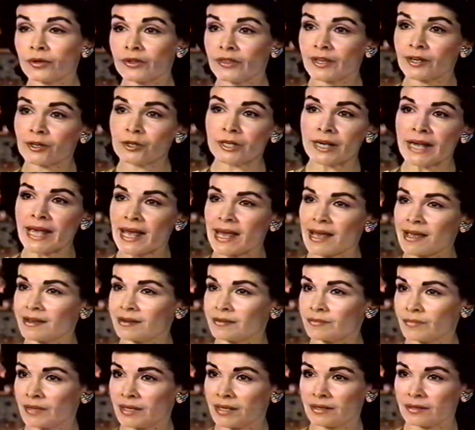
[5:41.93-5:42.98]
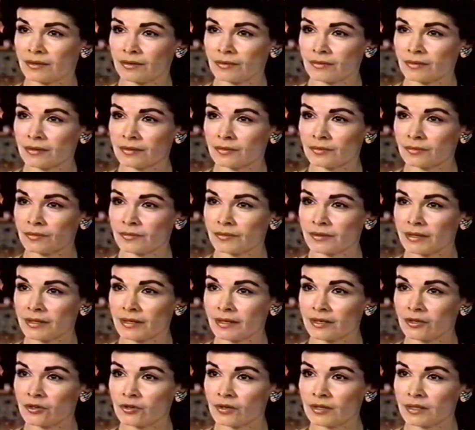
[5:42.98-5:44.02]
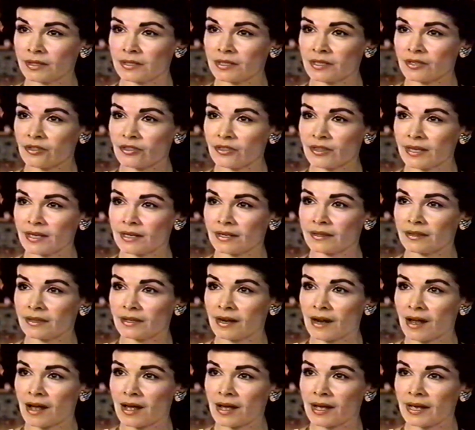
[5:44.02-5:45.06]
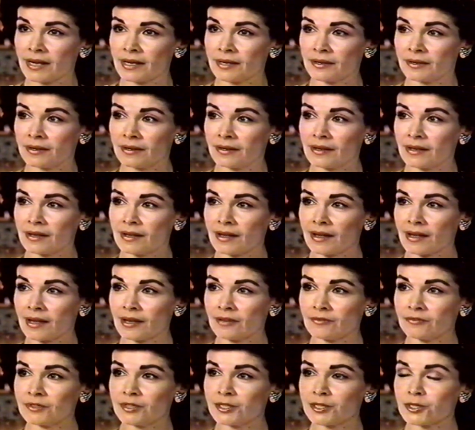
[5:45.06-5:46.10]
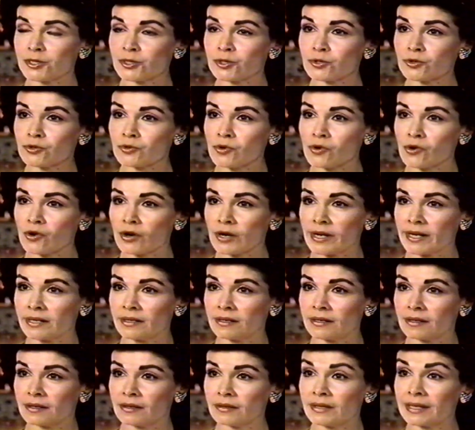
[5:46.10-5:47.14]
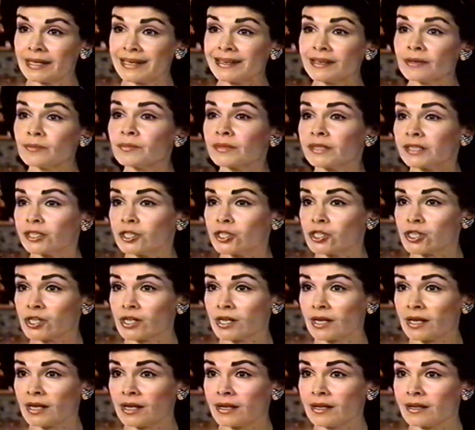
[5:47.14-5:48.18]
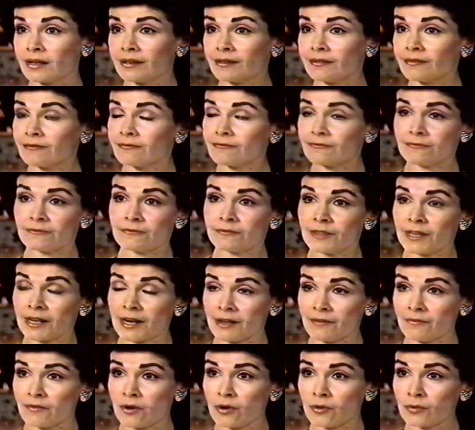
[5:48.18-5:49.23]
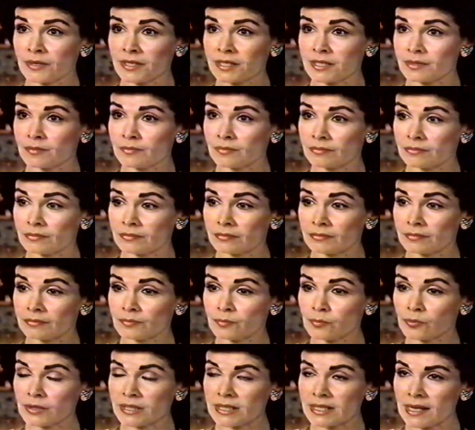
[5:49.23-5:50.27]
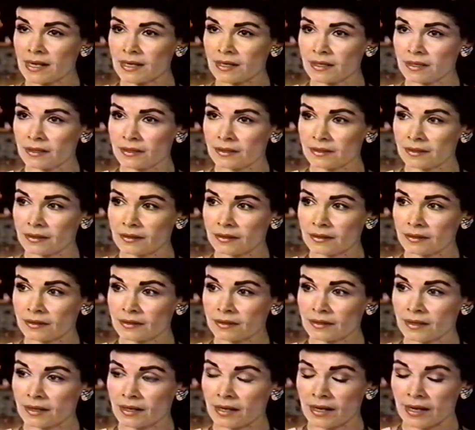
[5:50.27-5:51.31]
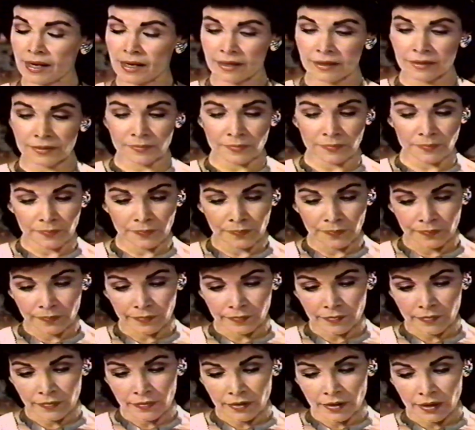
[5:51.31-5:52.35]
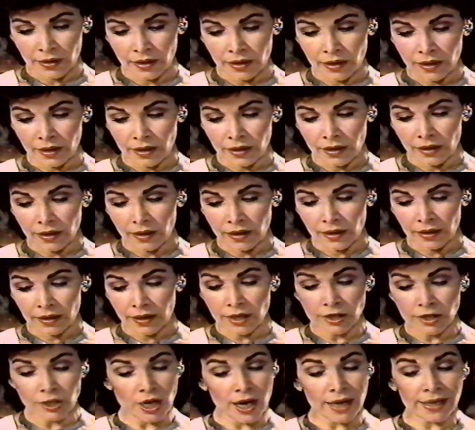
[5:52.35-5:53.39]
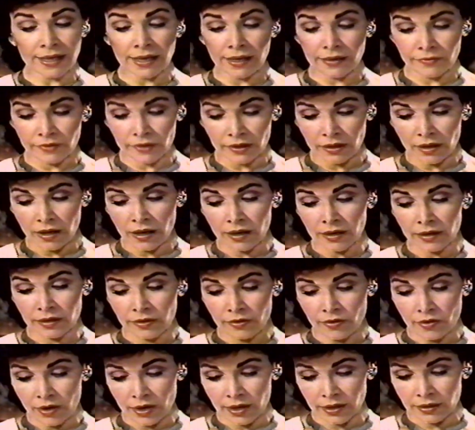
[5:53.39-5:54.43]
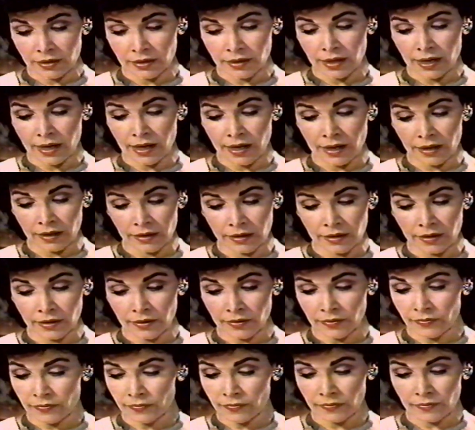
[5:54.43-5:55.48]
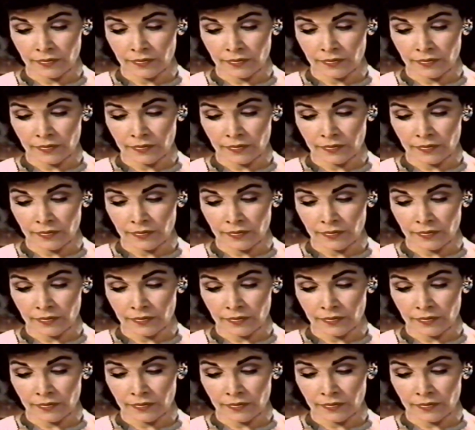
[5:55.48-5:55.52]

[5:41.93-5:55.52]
were they going to hate me? Were they going to think that I have destroyed the image that I've always presented? And, gosh, I gave it a lot of thought, and